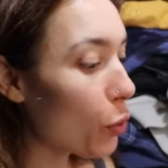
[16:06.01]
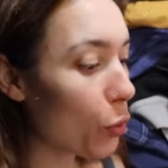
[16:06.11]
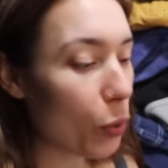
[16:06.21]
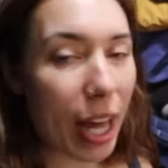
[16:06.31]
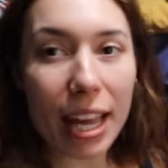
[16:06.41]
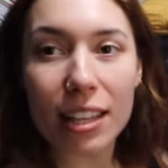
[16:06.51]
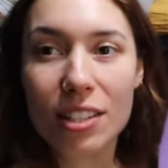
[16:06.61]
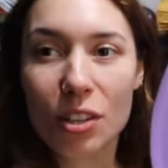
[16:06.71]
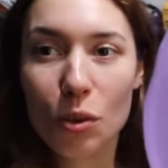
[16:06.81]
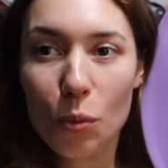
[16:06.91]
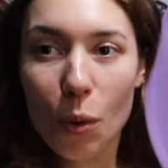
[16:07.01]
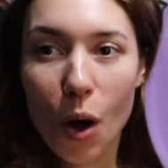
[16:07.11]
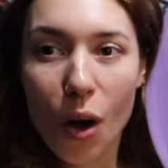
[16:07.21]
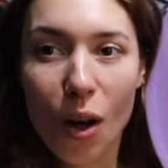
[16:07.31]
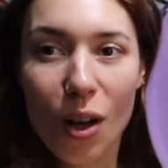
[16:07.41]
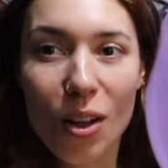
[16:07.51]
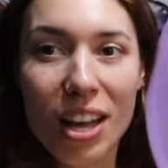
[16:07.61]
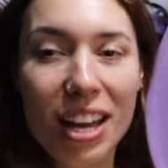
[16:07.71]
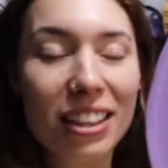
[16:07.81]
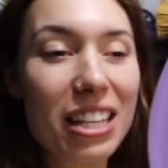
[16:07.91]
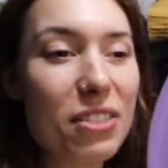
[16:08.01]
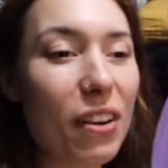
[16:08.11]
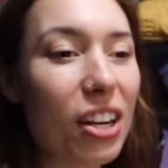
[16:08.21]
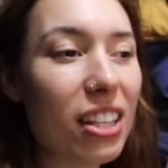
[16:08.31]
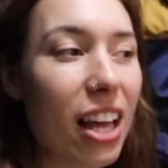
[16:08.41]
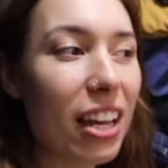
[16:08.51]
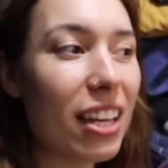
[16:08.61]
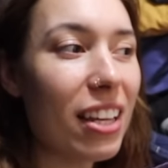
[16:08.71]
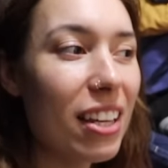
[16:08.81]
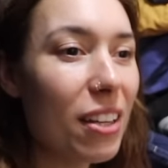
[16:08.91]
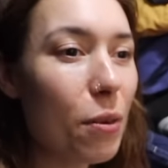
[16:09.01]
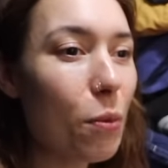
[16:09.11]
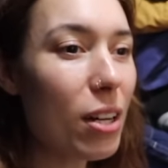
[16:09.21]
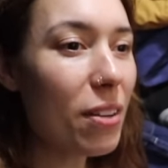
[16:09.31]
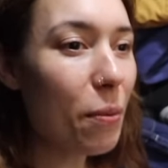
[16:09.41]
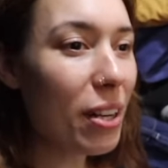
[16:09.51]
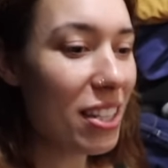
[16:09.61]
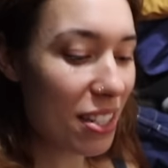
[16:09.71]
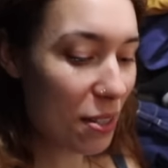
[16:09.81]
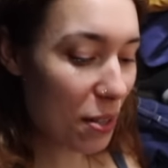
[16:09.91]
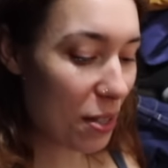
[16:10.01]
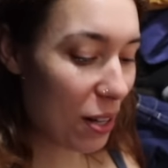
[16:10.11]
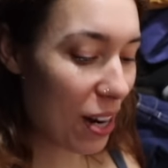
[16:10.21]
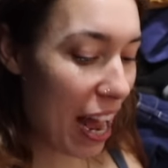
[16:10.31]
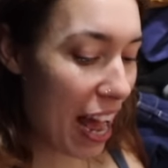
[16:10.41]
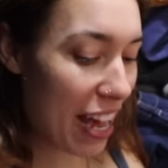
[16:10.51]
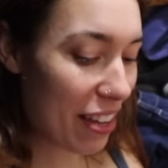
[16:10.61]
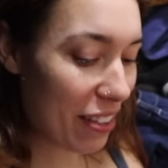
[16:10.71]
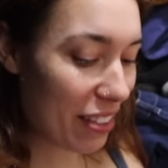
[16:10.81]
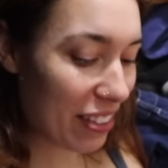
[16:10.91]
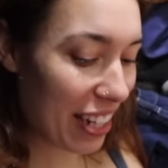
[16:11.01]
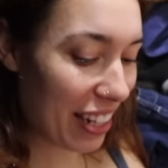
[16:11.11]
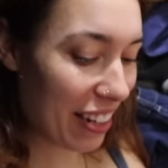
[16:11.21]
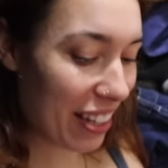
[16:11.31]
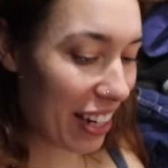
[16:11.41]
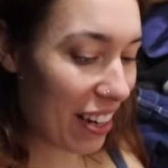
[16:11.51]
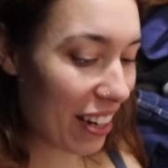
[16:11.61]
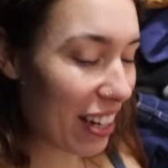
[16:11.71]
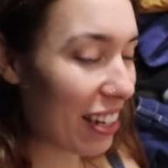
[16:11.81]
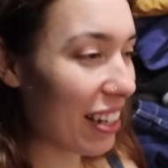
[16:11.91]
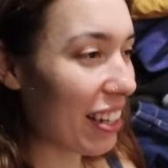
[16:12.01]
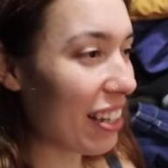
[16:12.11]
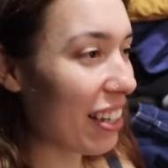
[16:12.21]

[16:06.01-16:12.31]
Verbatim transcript: Ooh, hang this on the wall. That's very like, what what is the her hat? Lady, Lady Gaga?